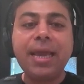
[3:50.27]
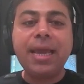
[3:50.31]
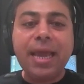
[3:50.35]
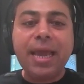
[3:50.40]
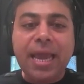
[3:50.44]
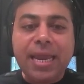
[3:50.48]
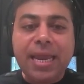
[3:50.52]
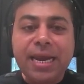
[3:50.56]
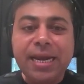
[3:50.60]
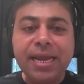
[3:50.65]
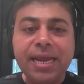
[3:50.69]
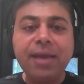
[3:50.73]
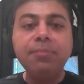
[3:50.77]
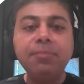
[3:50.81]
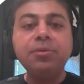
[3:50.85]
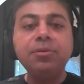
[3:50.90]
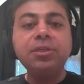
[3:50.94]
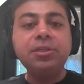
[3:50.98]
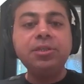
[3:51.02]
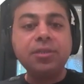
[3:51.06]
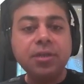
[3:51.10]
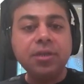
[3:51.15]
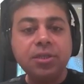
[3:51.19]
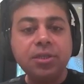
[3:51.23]
any time
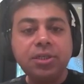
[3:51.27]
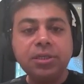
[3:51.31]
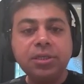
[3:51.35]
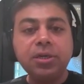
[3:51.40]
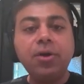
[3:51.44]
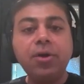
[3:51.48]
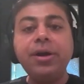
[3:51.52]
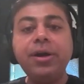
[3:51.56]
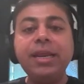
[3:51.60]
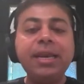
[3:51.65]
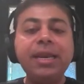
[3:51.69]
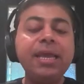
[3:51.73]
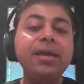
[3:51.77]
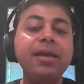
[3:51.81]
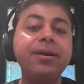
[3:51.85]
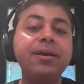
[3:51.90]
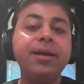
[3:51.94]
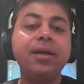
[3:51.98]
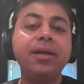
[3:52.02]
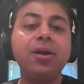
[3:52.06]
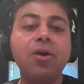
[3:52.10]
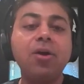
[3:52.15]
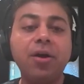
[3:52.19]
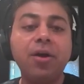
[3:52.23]
searching or delaying
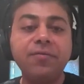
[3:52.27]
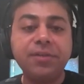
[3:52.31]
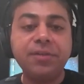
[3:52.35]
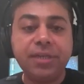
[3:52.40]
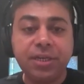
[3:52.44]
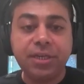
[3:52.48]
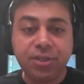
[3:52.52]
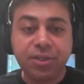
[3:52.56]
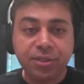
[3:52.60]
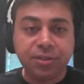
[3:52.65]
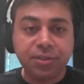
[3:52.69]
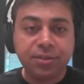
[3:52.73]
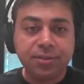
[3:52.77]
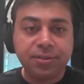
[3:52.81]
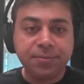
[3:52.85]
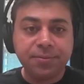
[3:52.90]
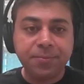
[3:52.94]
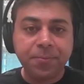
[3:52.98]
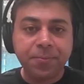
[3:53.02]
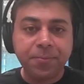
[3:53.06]
critical conversations.